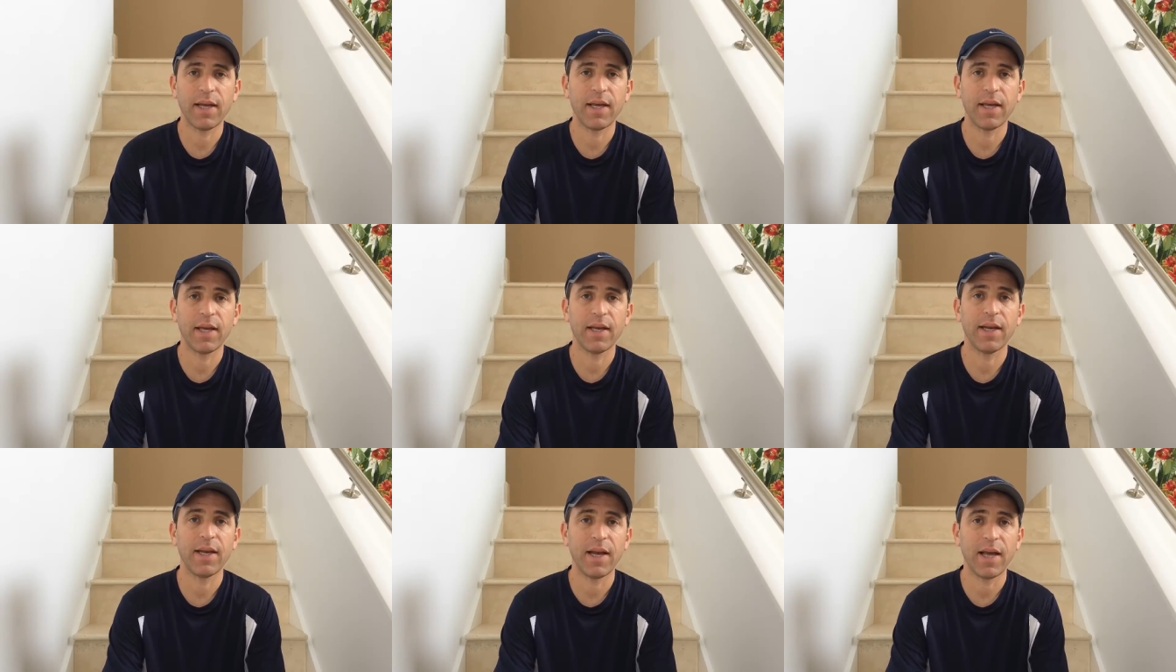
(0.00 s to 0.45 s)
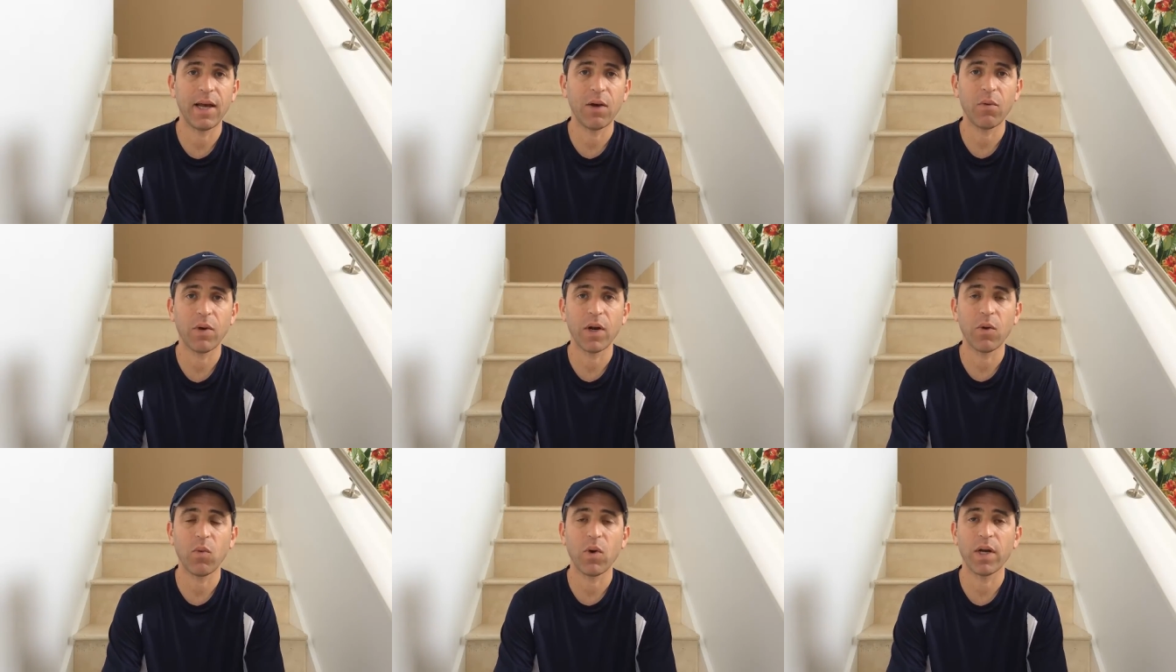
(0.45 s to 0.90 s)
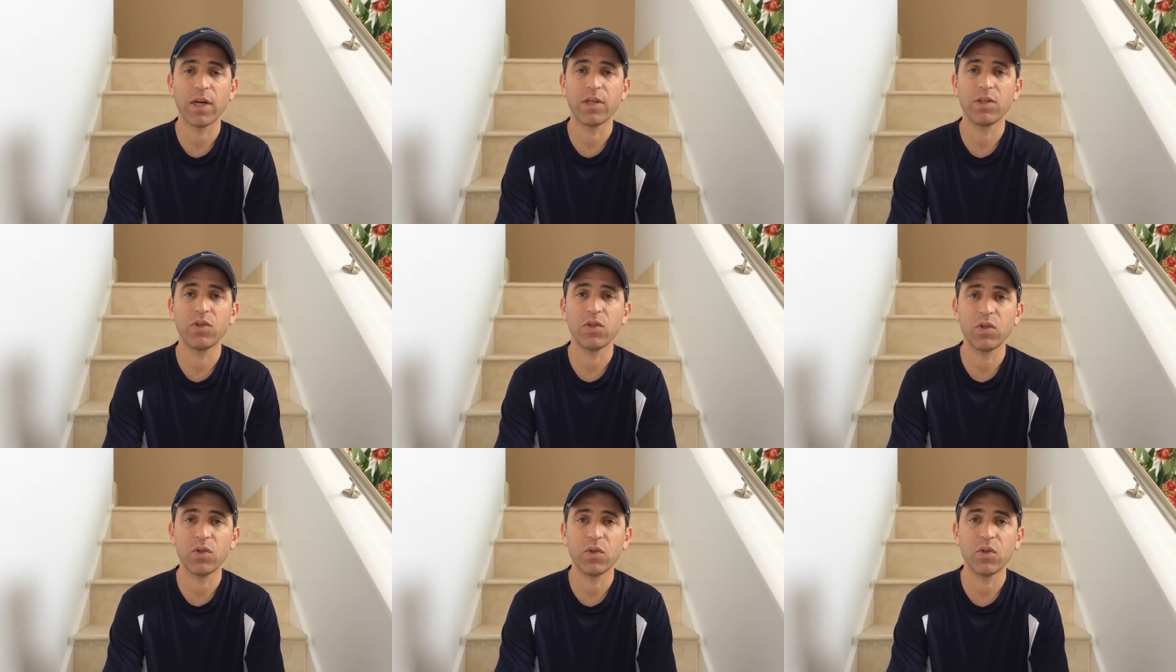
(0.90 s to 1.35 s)
And now what I want to
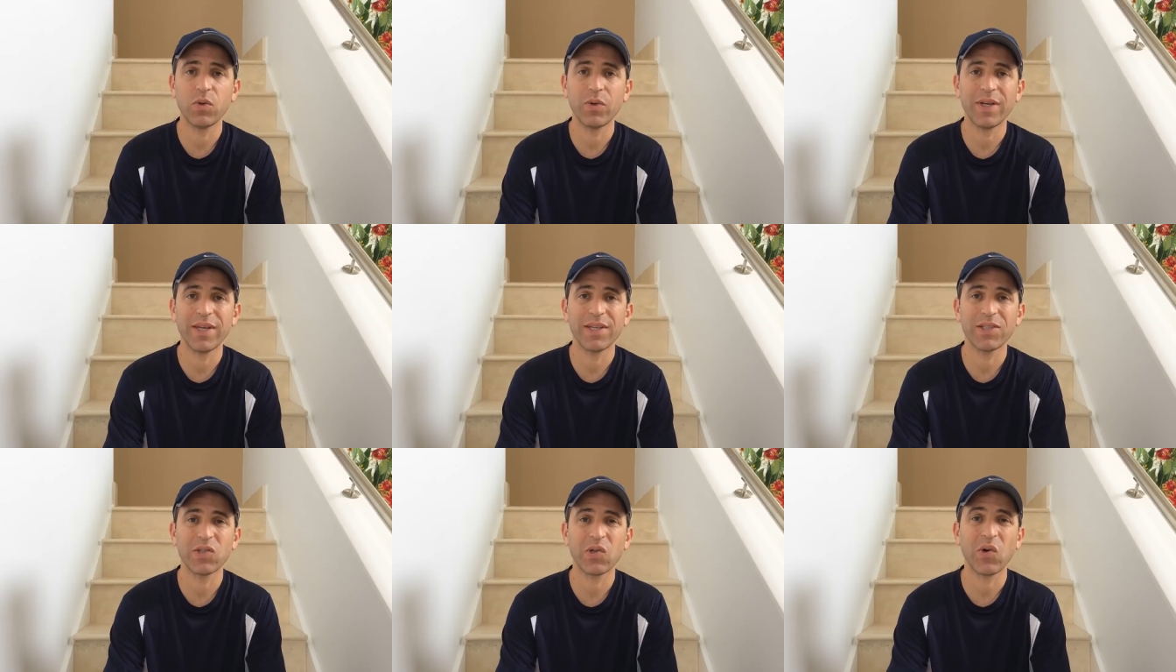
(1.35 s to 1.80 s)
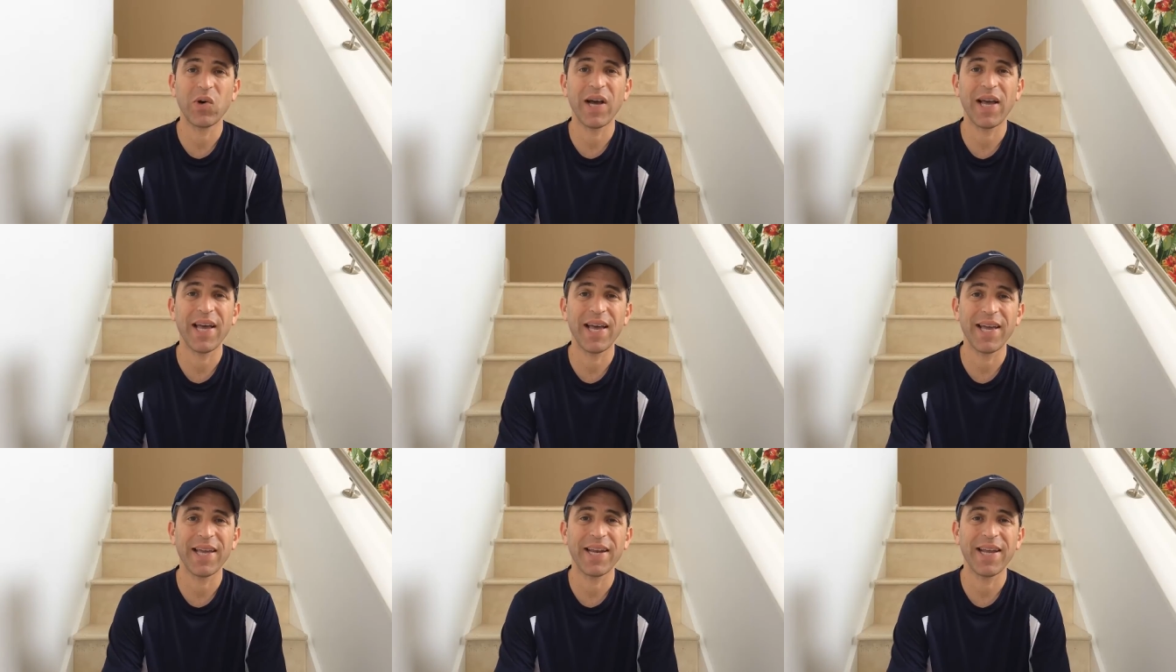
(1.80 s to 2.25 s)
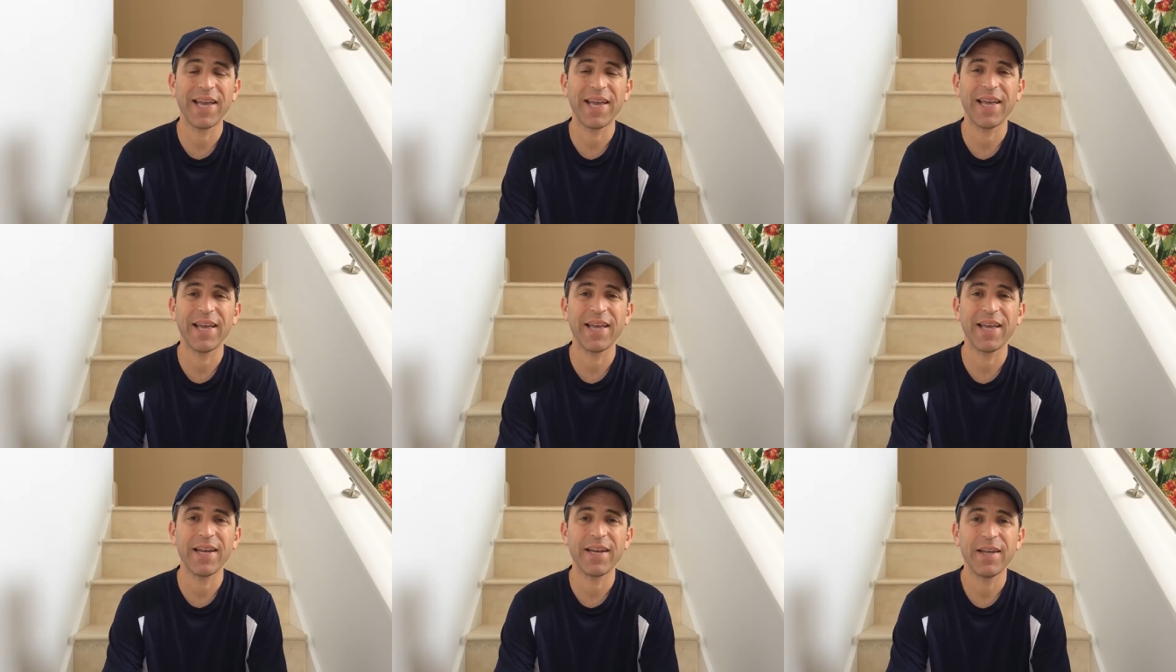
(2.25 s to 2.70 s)
do is go ahead
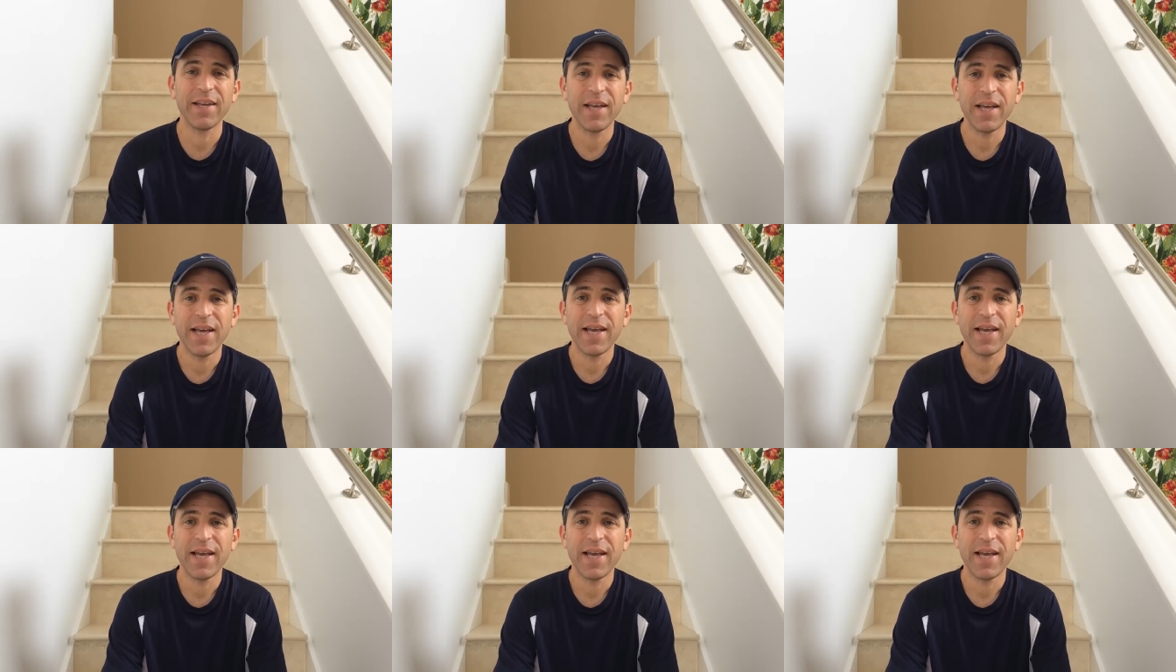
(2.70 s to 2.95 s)
and